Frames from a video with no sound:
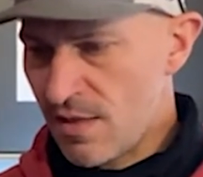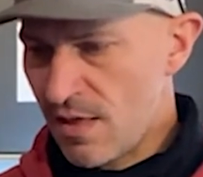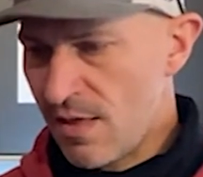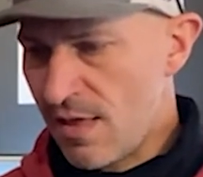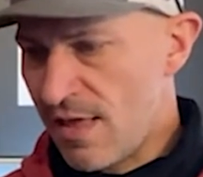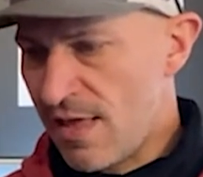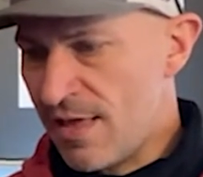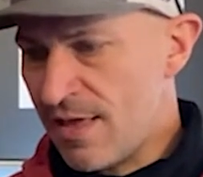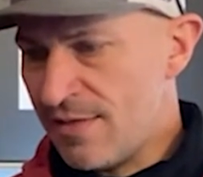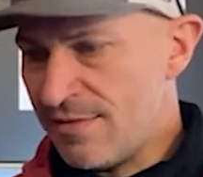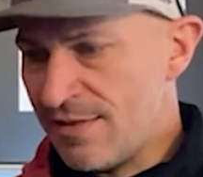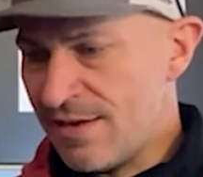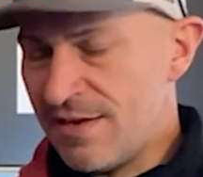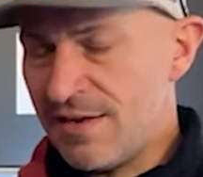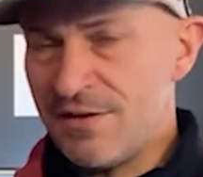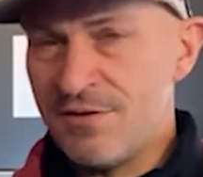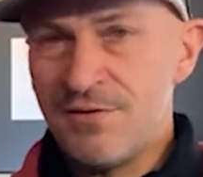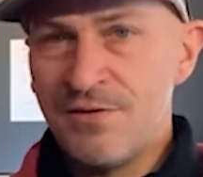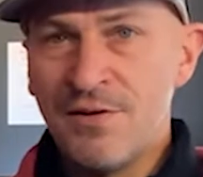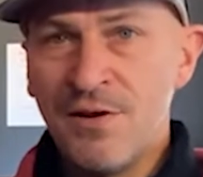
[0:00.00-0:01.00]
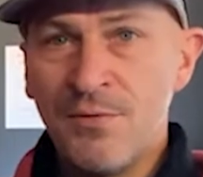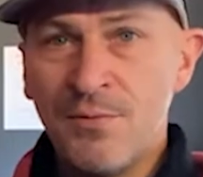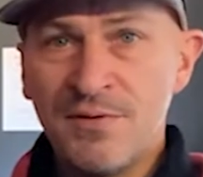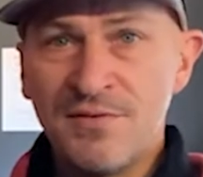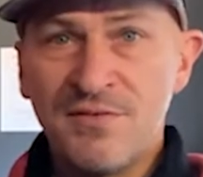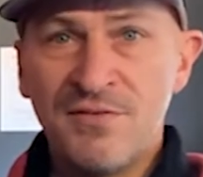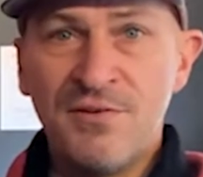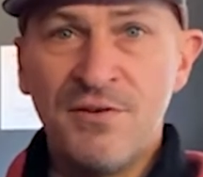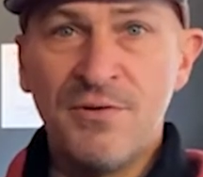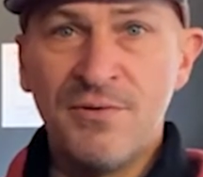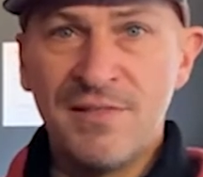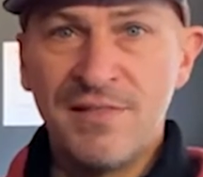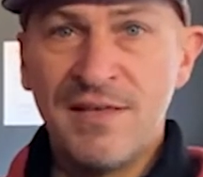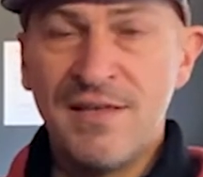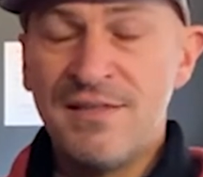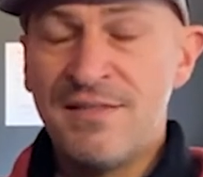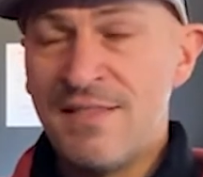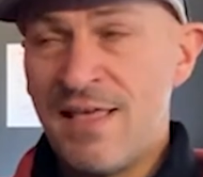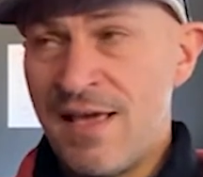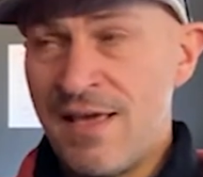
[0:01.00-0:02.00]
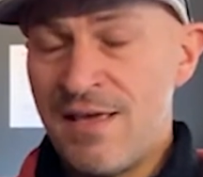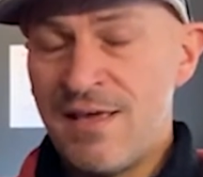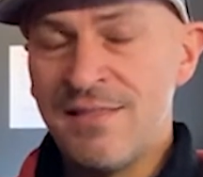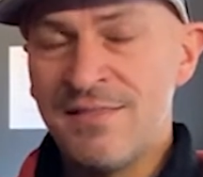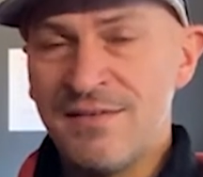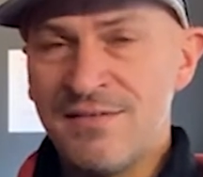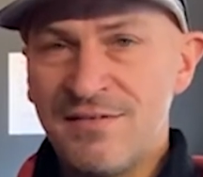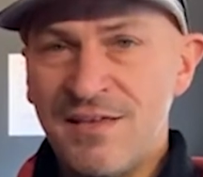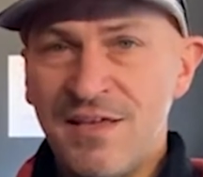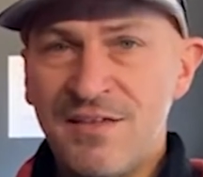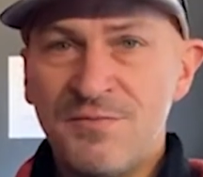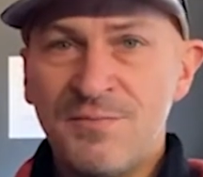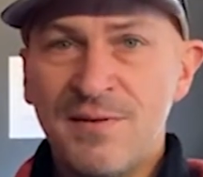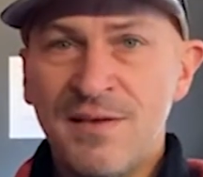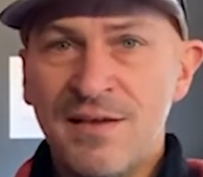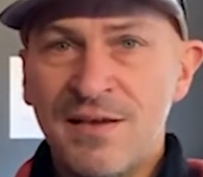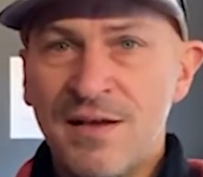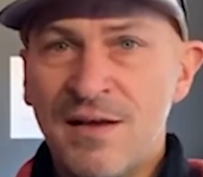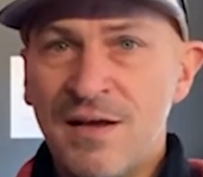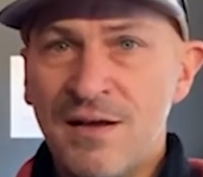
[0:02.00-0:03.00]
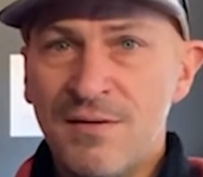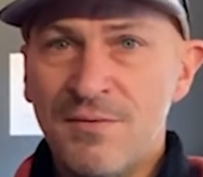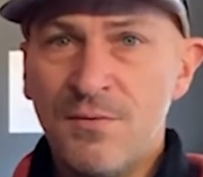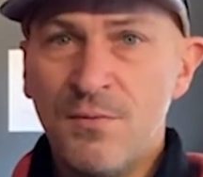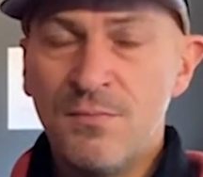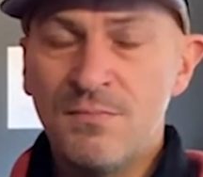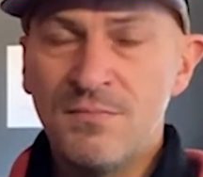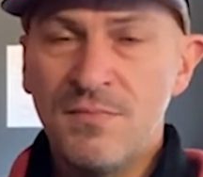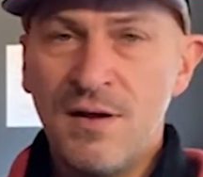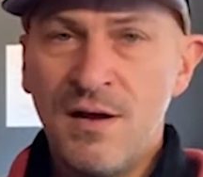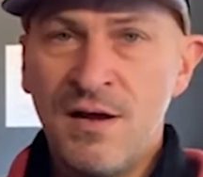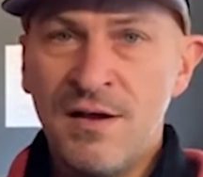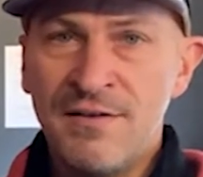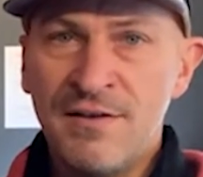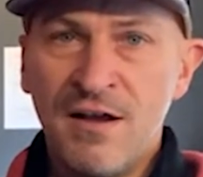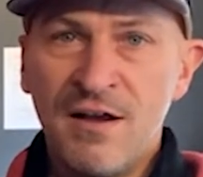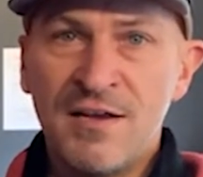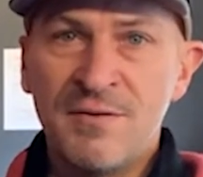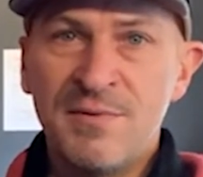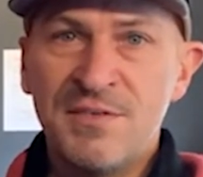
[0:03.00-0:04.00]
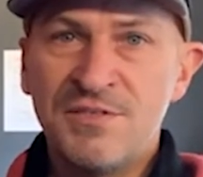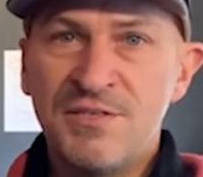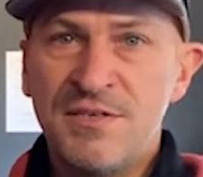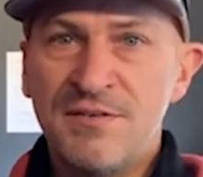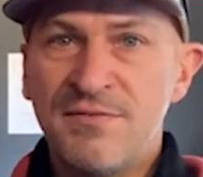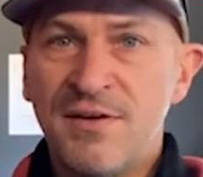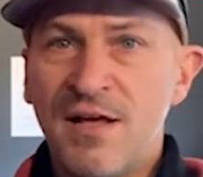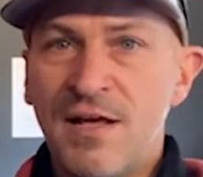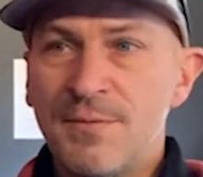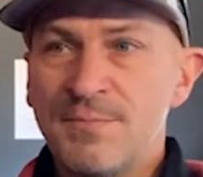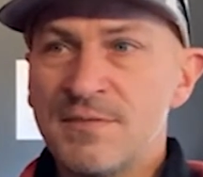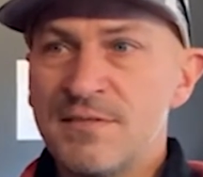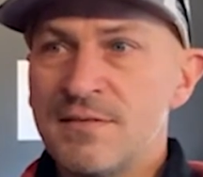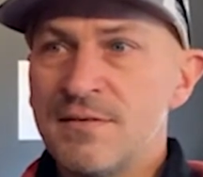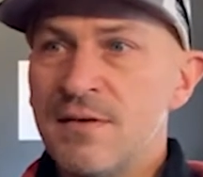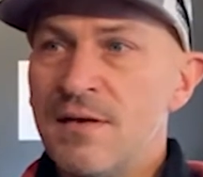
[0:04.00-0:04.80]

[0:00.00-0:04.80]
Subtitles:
and they didn't know what to do with it. They, in this case, being Yakima Chief hops.